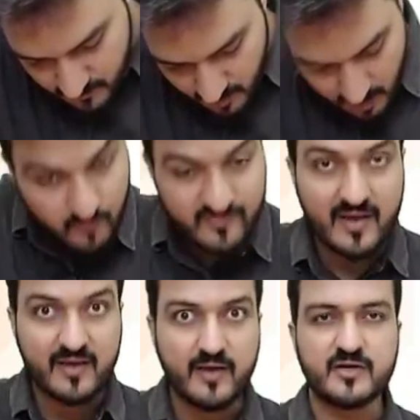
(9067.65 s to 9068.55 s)
How will I
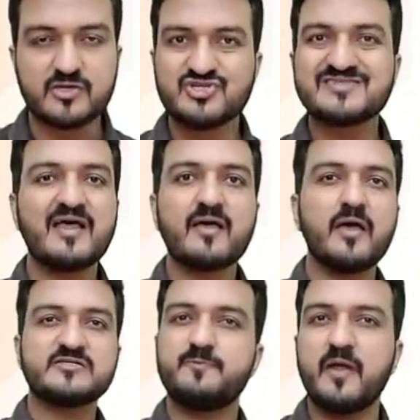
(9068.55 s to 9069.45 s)
get it? Just like I
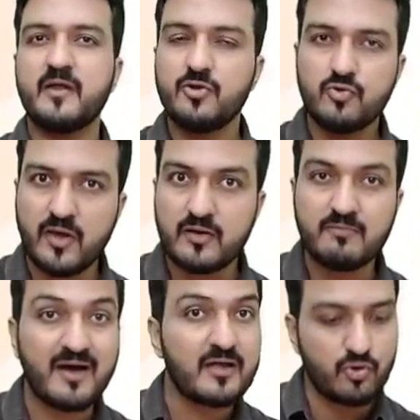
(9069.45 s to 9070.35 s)
explained you in
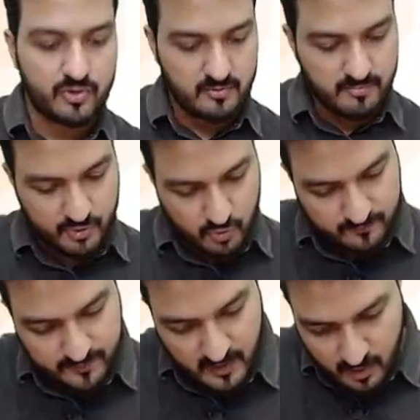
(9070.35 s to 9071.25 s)
my note number 2,